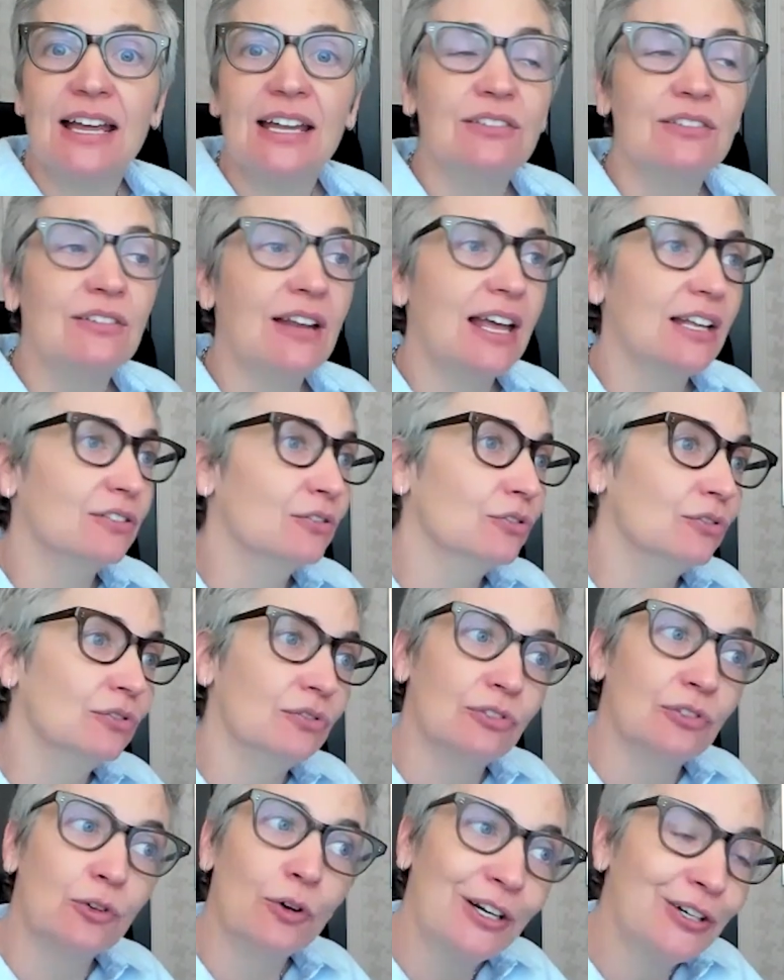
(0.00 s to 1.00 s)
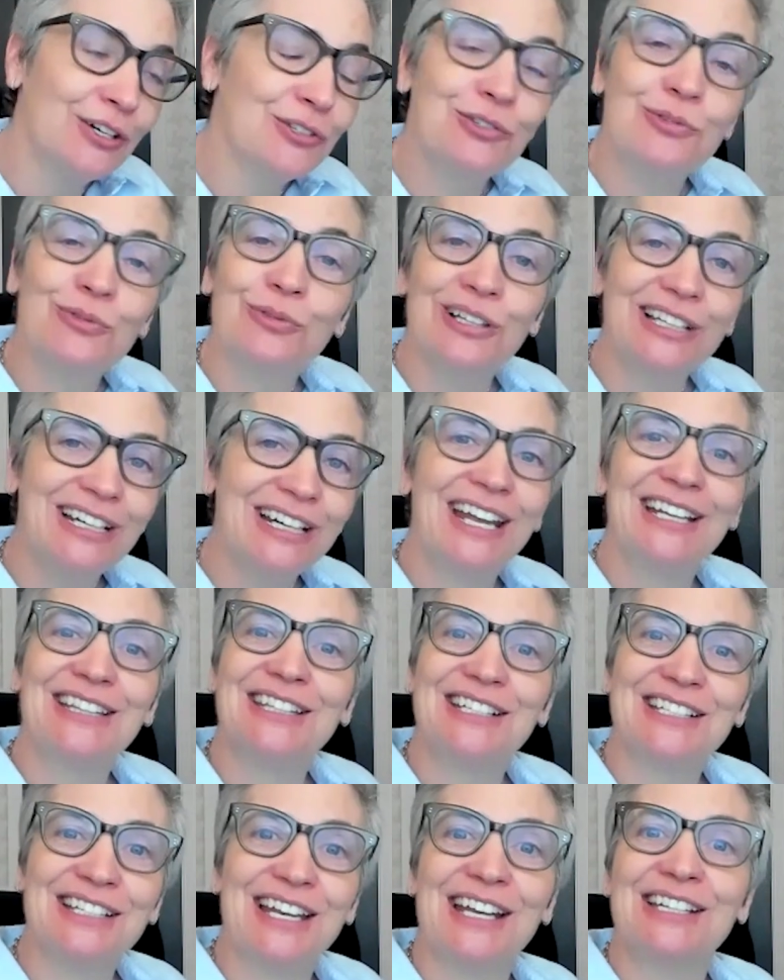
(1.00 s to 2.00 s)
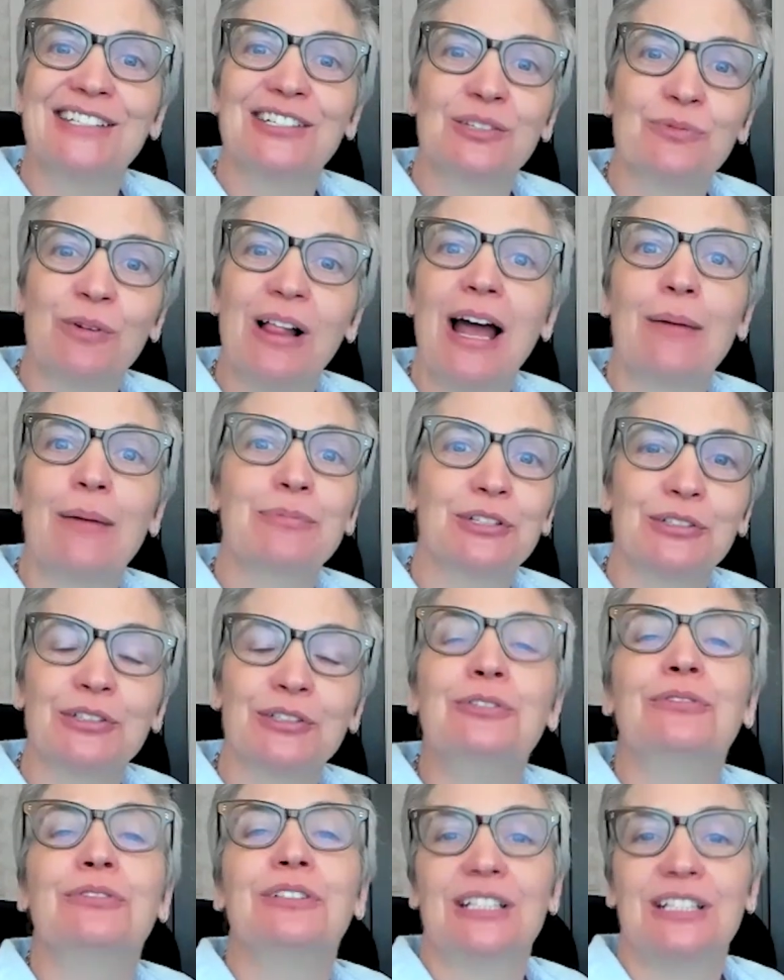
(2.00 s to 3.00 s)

And and lawyers who litigate these cases will absolutely